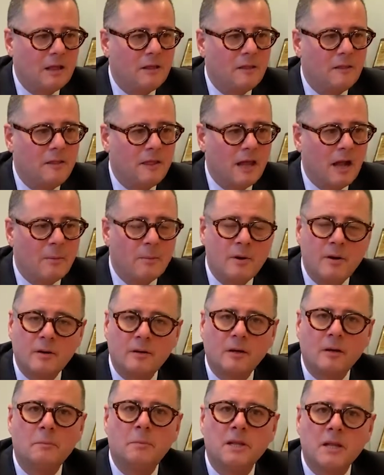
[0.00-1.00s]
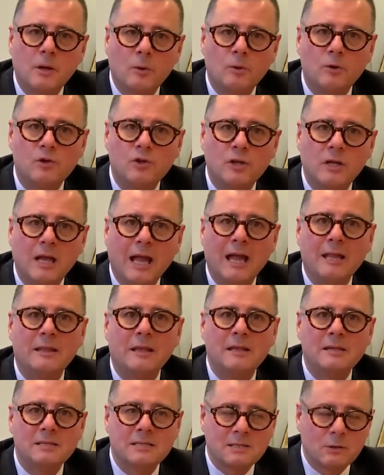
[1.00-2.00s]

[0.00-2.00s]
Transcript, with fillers: the American pedagogy and is